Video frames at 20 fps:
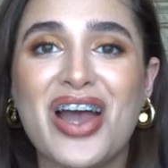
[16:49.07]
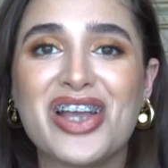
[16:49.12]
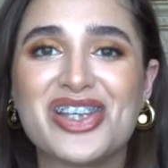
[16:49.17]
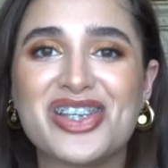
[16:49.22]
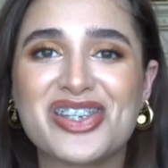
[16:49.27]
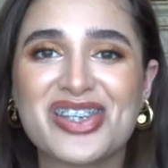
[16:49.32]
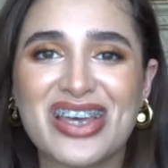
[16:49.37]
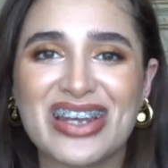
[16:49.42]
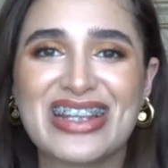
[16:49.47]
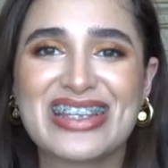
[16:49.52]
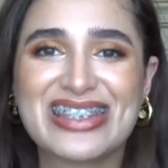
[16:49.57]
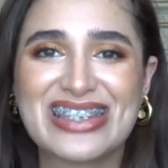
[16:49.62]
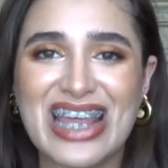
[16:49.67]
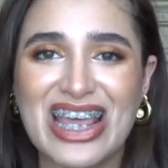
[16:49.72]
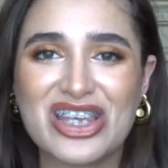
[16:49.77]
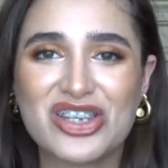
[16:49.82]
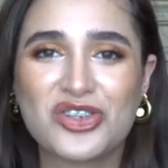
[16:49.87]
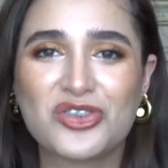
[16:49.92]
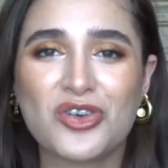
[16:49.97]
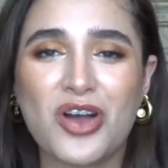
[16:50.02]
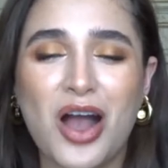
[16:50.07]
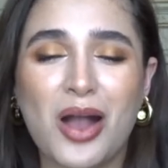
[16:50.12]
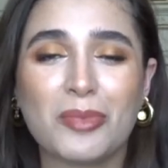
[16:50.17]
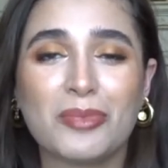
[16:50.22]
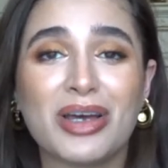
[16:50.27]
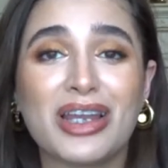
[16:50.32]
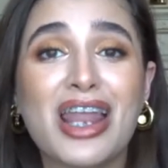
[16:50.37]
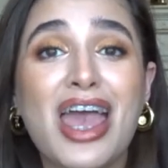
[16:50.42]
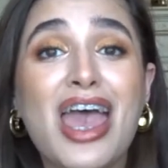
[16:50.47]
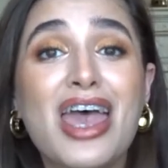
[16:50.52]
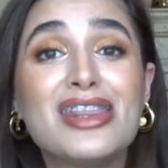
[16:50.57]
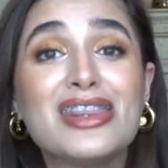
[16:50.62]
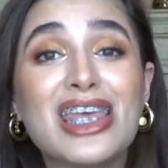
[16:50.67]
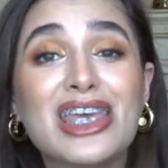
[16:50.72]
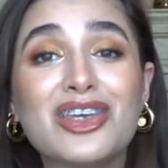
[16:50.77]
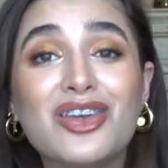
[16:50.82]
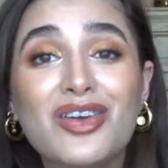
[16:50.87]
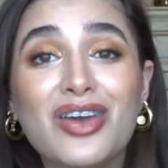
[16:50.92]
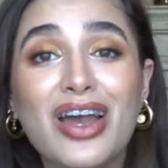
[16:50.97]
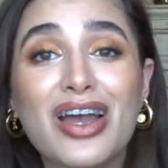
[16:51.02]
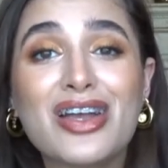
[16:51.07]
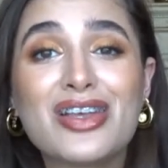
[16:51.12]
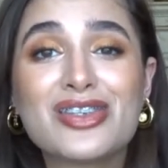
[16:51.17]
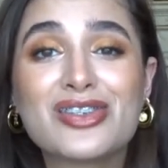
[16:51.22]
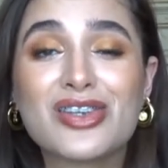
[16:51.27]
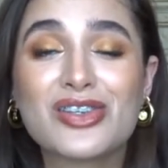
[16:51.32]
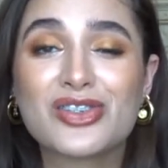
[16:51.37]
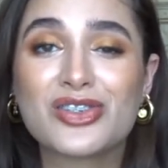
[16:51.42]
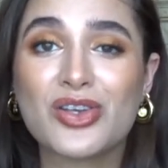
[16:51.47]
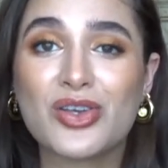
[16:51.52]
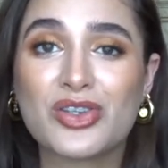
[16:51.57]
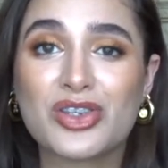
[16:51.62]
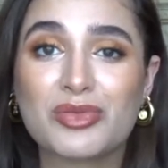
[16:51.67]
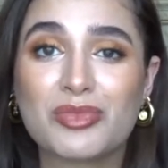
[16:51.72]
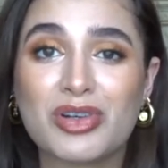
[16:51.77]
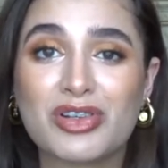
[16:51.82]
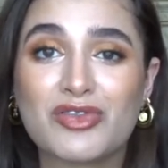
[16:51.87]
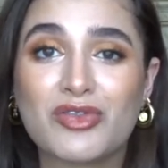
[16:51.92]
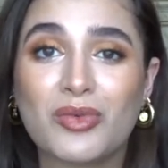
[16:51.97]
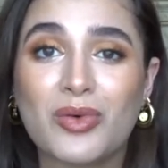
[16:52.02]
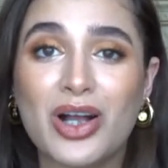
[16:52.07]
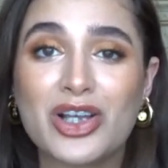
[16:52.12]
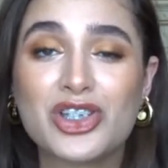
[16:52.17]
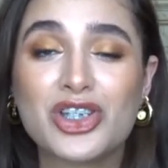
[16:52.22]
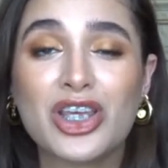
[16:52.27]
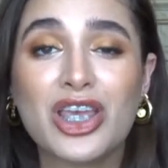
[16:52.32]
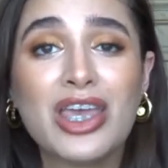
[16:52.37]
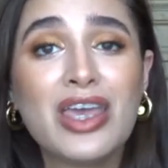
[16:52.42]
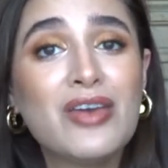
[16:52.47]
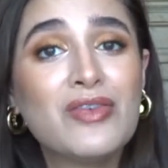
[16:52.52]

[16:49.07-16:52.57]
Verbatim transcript: I just gotta stay strong. But thank you guys so, so much for watching.